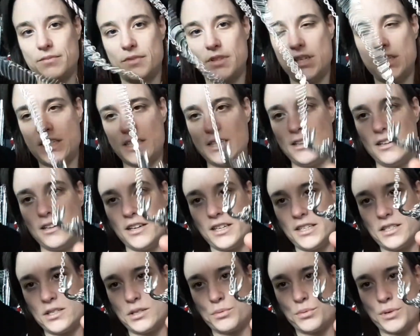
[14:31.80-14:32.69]
It's
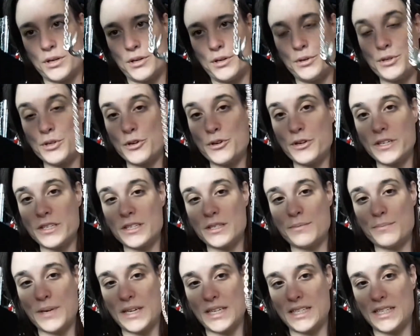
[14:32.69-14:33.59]
light as well. You don't
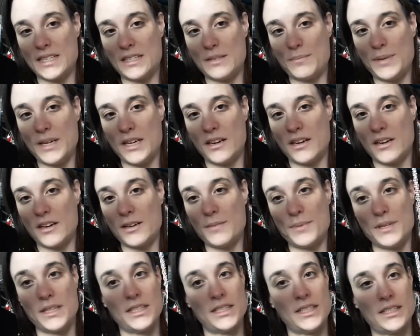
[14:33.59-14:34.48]
expect it to be light,
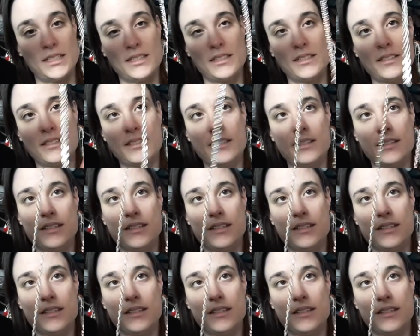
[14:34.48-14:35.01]
but it is.